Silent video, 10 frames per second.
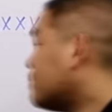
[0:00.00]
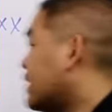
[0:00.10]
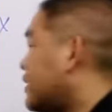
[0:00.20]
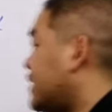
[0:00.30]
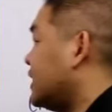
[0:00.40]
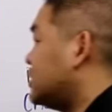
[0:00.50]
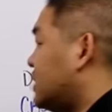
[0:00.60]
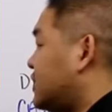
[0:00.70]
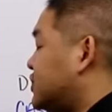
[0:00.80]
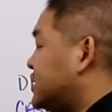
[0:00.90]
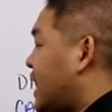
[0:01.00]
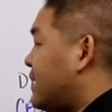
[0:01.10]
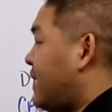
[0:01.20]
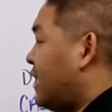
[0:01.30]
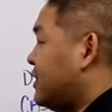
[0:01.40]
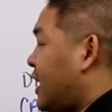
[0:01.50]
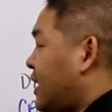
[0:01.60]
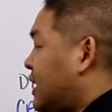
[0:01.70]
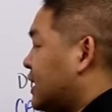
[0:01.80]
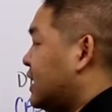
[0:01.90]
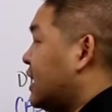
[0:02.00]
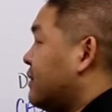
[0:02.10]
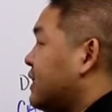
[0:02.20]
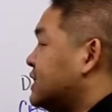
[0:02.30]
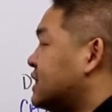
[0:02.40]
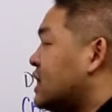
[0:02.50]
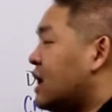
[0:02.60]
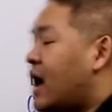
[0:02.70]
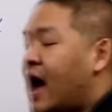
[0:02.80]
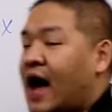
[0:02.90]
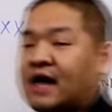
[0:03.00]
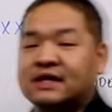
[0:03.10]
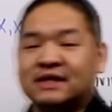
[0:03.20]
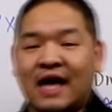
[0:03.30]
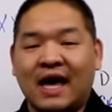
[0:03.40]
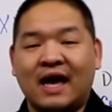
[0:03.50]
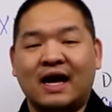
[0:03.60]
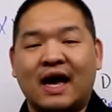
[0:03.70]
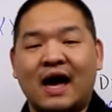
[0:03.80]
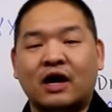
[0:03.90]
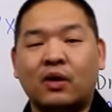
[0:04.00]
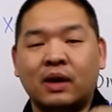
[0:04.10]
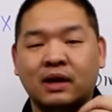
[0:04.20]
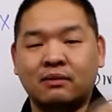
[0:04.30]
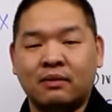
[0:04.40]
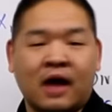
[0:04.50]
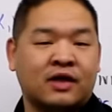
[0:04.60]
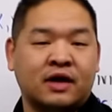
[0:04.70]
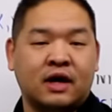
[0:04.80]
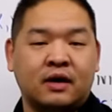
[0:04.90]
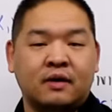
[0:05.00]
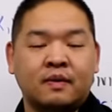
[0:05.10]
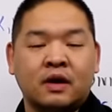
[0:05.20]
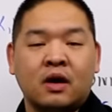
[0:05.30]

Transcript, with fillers: the thing to understand about net income is as a equity method,